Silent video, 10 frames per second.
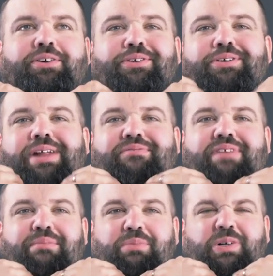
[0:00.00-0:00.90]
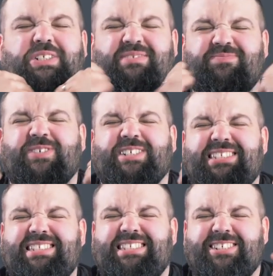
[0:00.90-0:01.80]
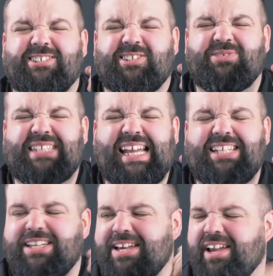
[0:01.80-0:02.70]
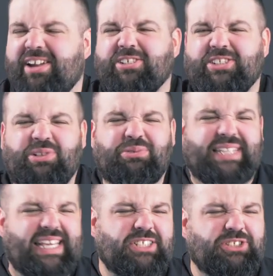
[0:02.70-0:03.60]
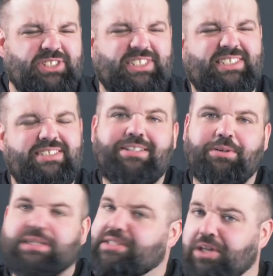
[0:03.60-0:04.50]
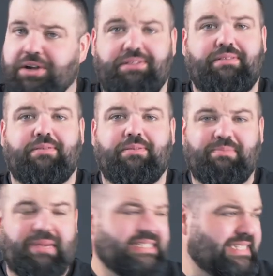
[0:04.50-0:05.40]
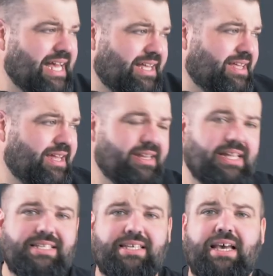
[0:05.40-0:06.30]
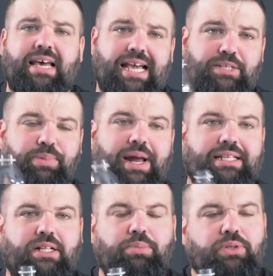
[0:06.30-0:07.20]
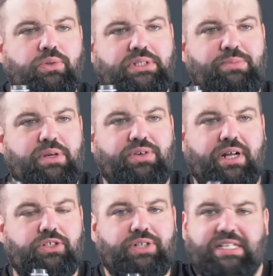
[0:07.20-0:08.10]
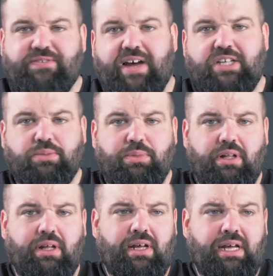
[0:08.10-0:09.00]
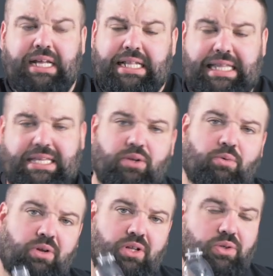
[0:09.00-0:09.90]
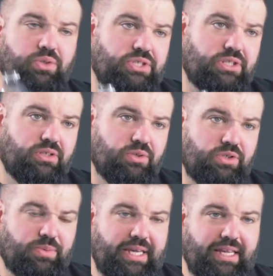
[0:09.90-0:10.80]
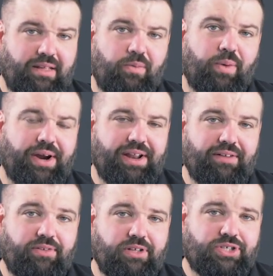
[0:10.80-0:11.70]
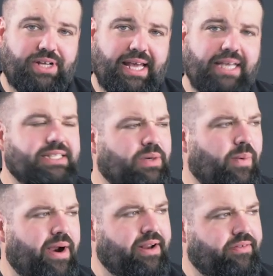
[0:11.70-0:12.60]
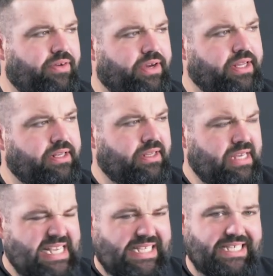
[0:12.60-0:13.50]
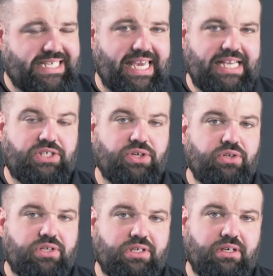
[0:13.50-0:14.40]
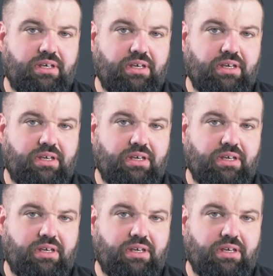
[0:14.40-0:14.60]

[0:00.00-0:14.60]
not running around Van Morrison. Fucking, you're so dang, you're so dangerous. You know, it's not my style, and it is. It's practical, but you don't see me trying to dress fashionable. Like you know, one of those those wee weird influencer guys, like wearing fucking ski suits,